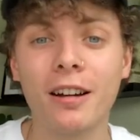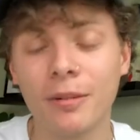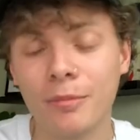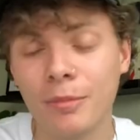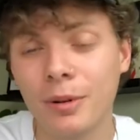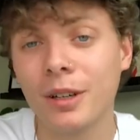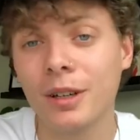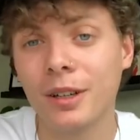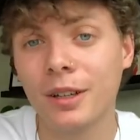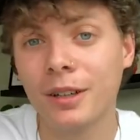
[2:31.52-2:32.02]

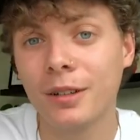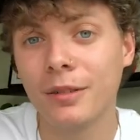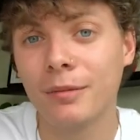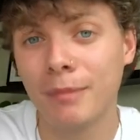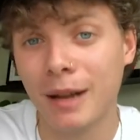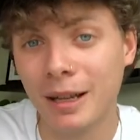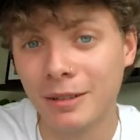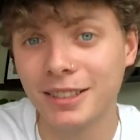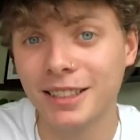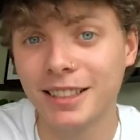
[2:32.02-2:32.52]
a
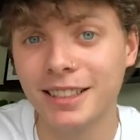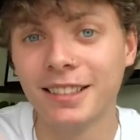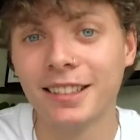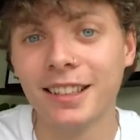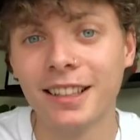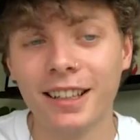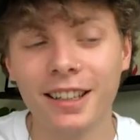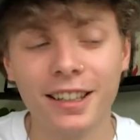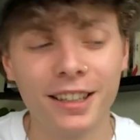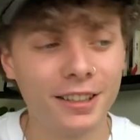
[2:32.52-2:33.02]
mountain,
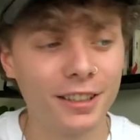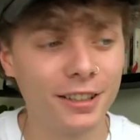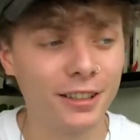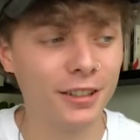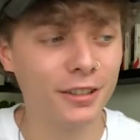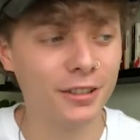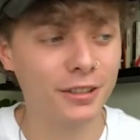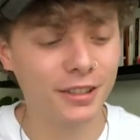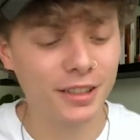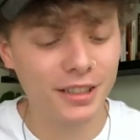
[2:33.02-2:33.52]

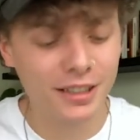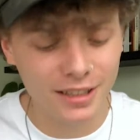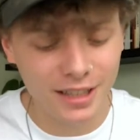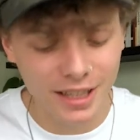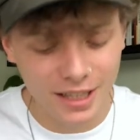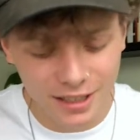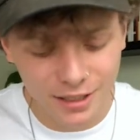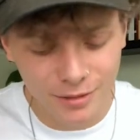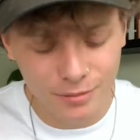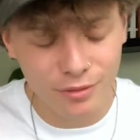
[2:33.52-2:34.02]
they're
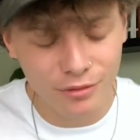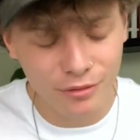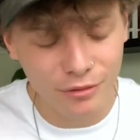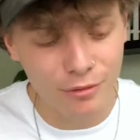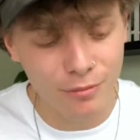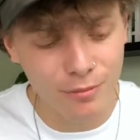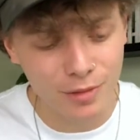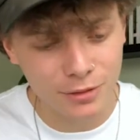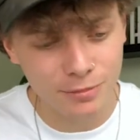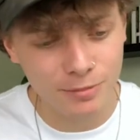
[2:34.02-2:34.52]
going to
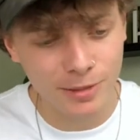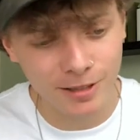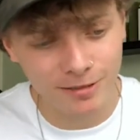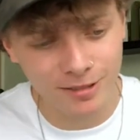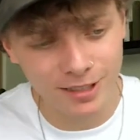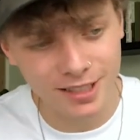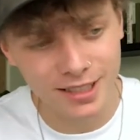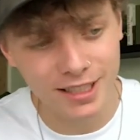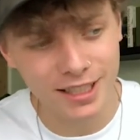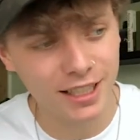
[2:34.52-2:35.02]
perform much better
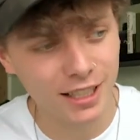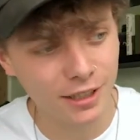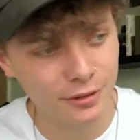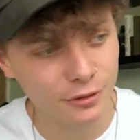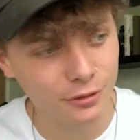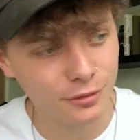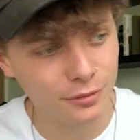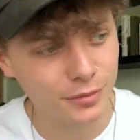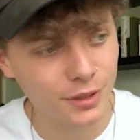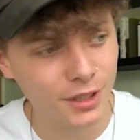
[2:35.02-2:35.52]
at sea
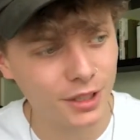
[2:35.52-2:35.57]
level.